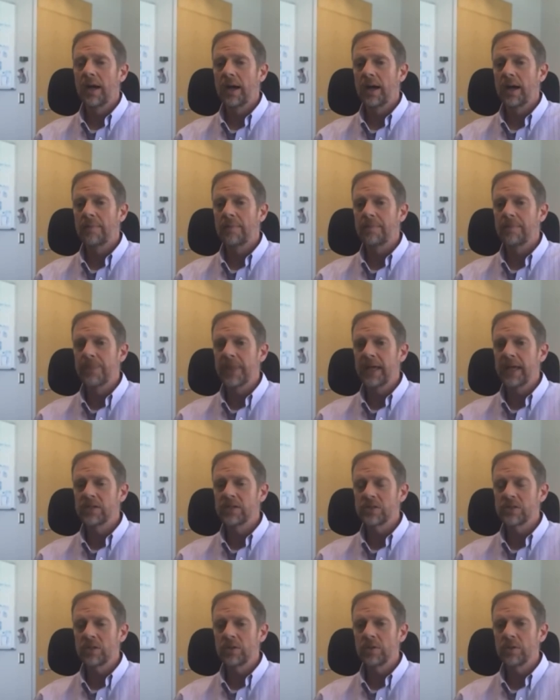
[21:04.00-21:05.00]
Um,
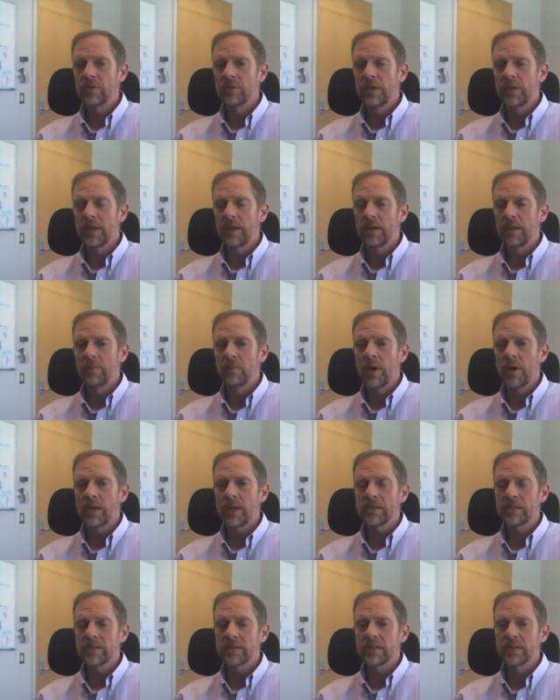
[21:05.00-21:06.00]
and so uh,
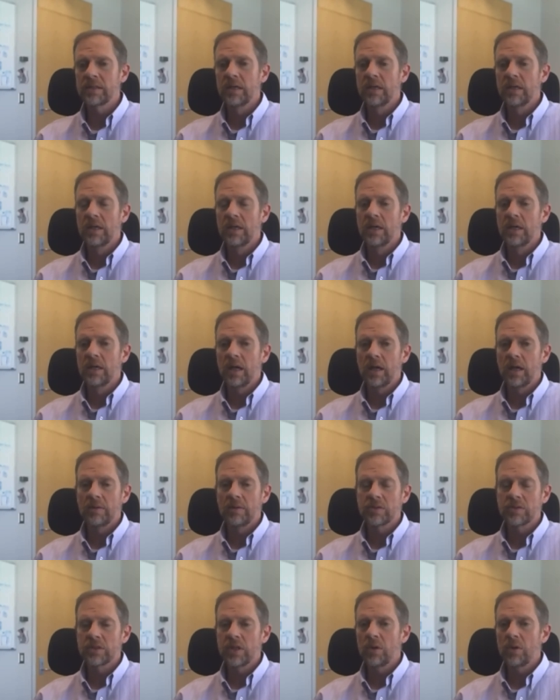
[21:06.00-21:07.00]
while it's
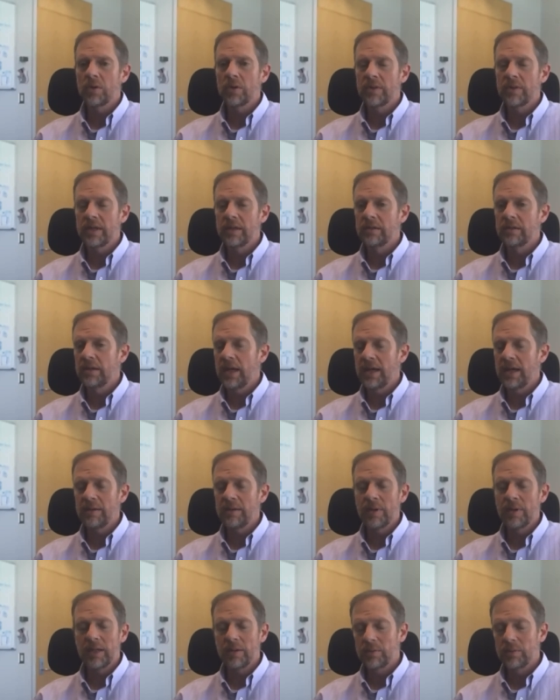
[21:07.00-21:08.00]
uh, slower than
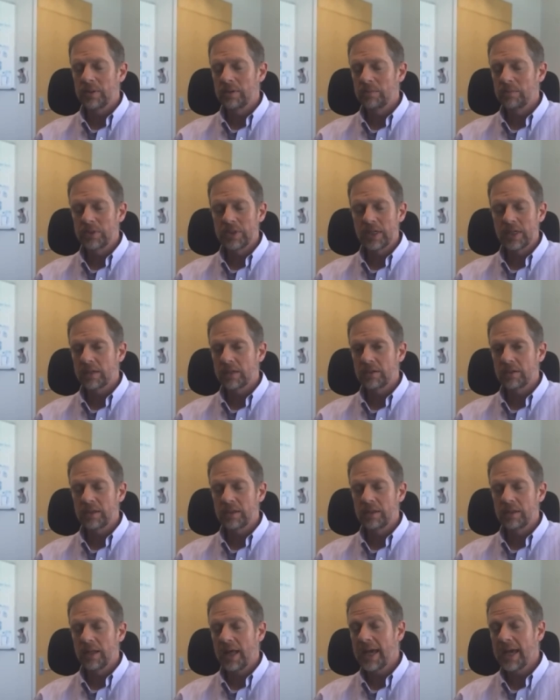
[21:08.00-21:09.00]
anybody would
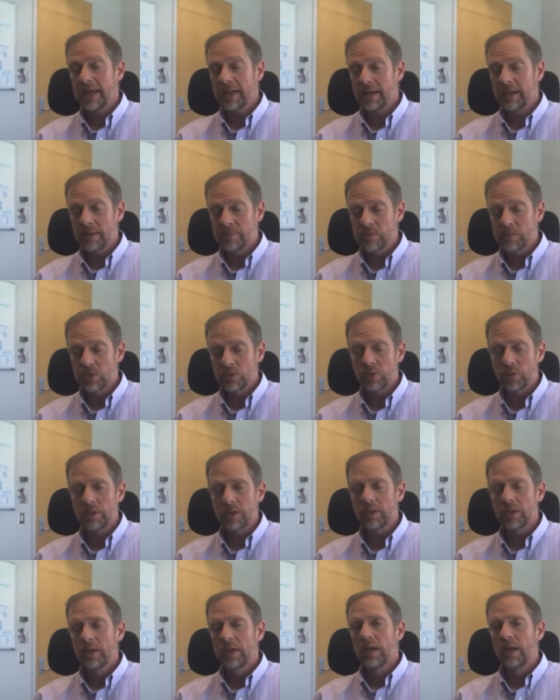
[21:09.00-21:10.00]
particularly like, I'm
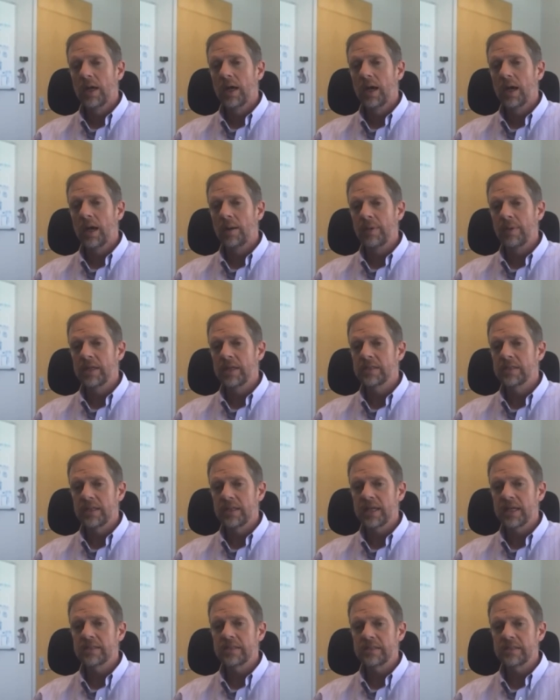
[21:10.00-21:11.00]
sure, um, it is a
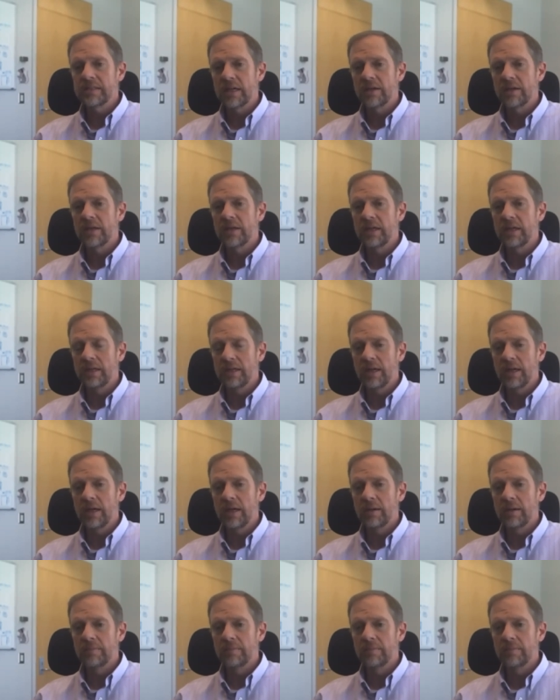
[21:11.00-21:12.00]
necessary
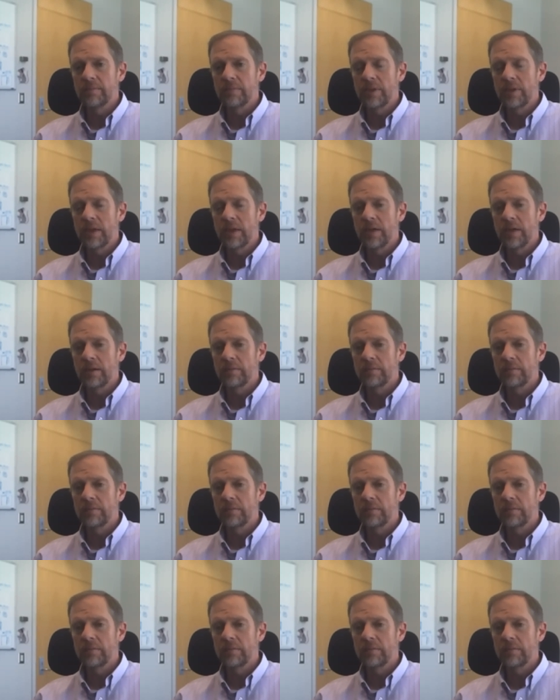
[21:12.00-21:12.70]
um, uh,